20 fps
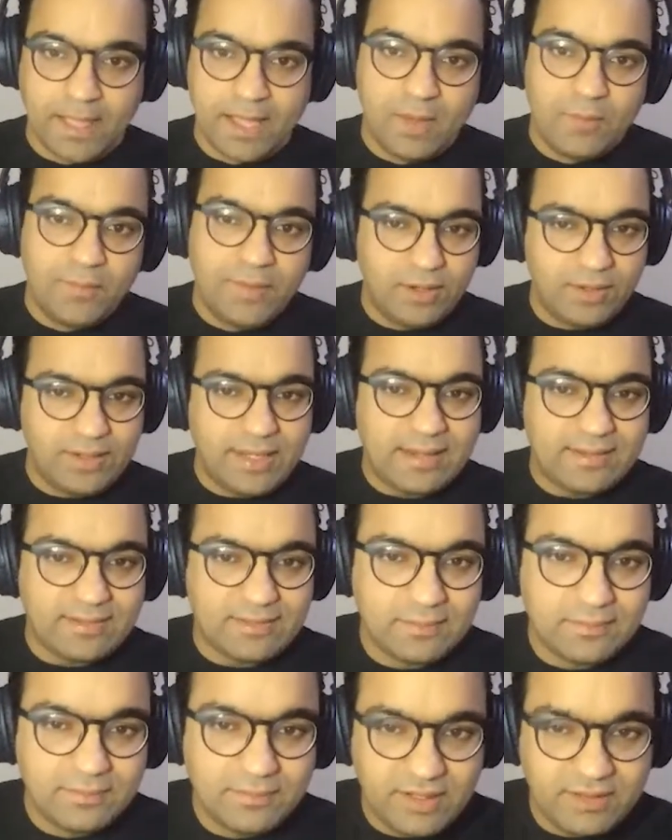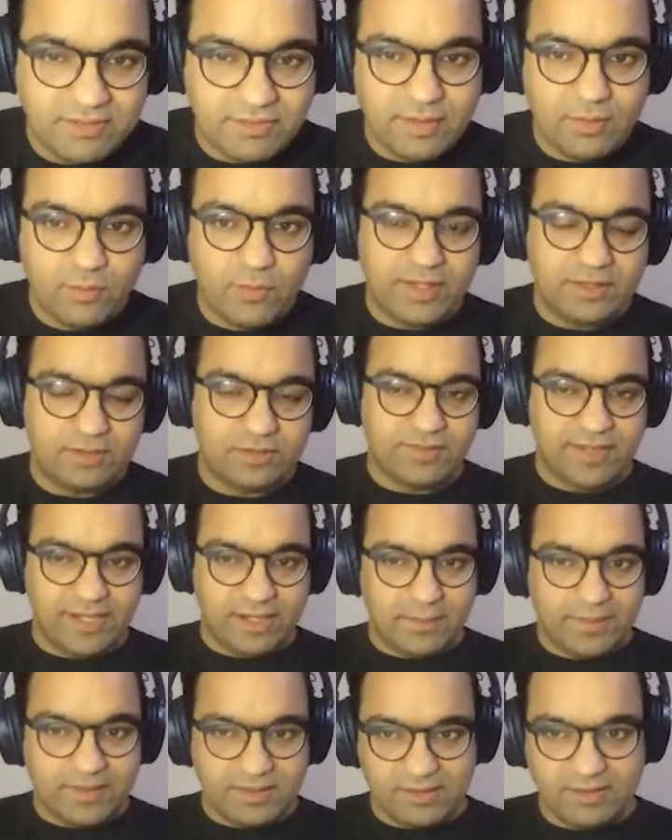We looked at some different ways of
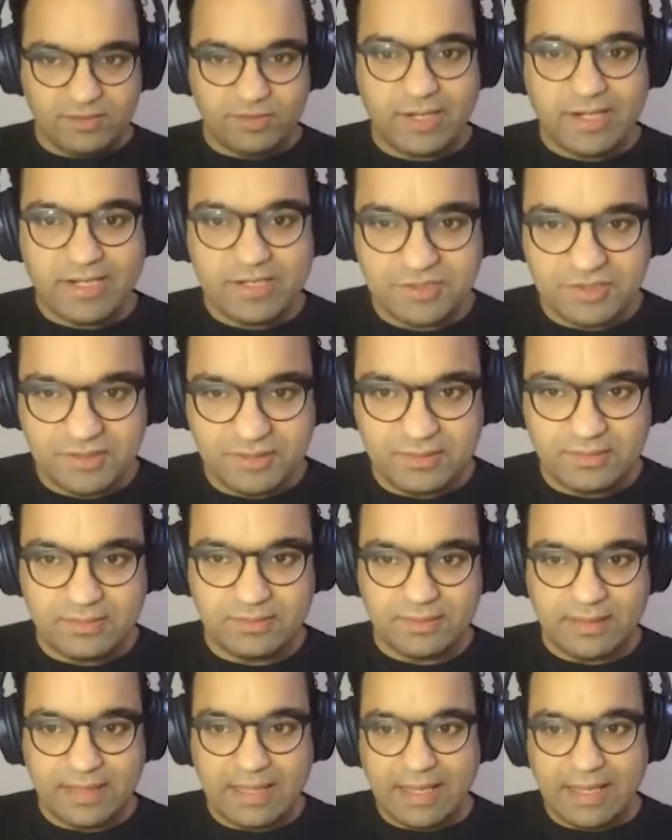data mixing strategies,